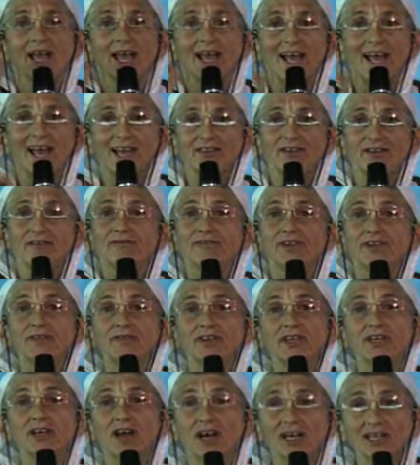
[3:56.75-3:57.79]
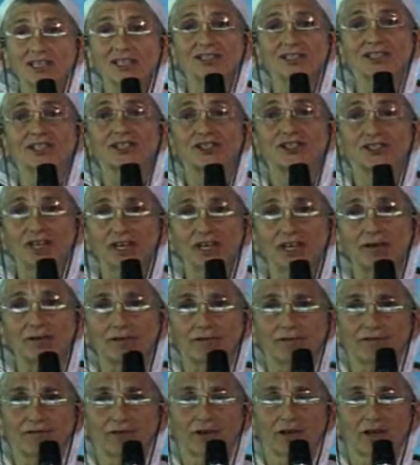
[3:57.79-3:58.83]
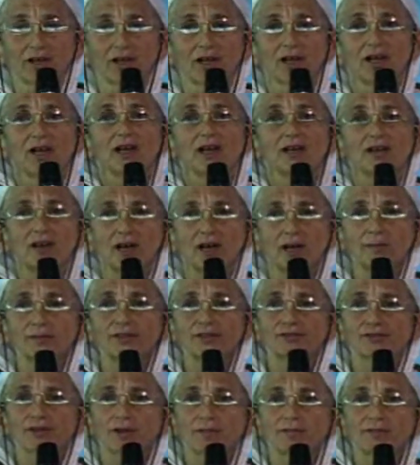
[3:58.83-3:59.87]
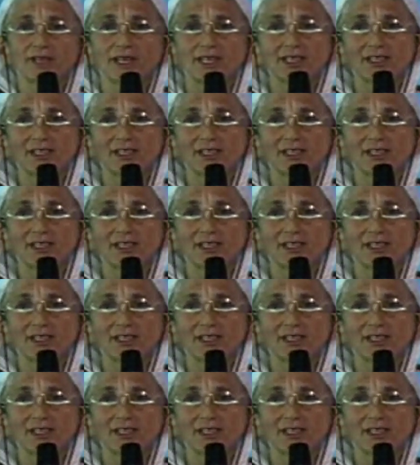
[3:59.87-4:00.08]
and the Vivinamsa Jiv comes from